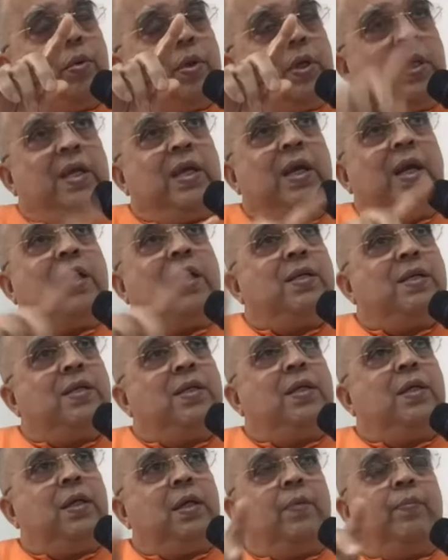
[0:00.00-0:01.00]
he and
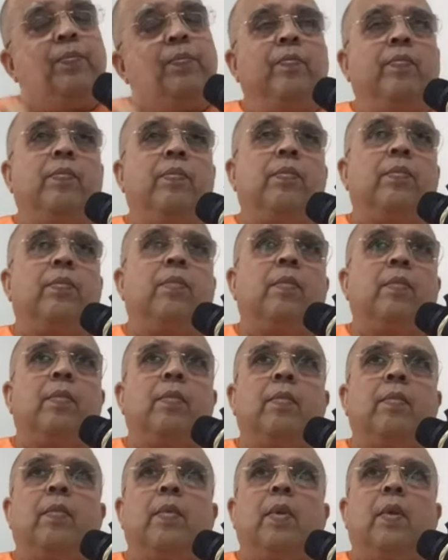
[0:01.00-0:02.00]
she.
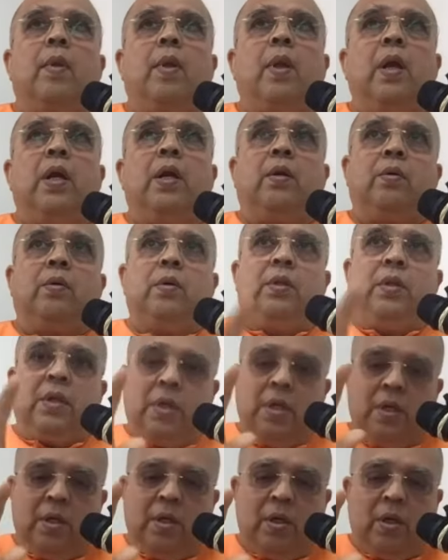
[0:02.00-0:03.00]
The
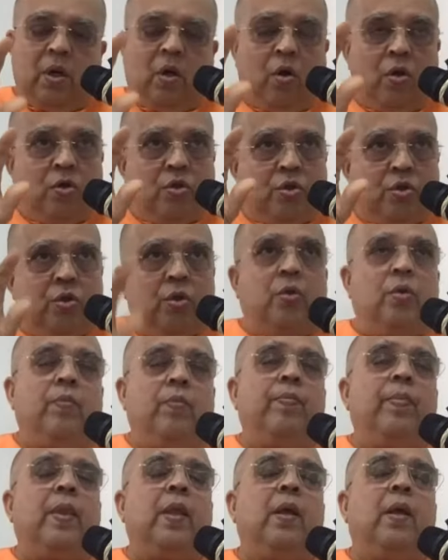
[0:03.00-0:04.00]
girl
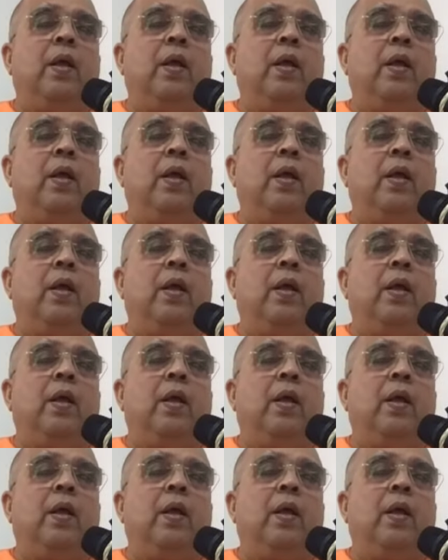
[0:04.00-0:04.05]
also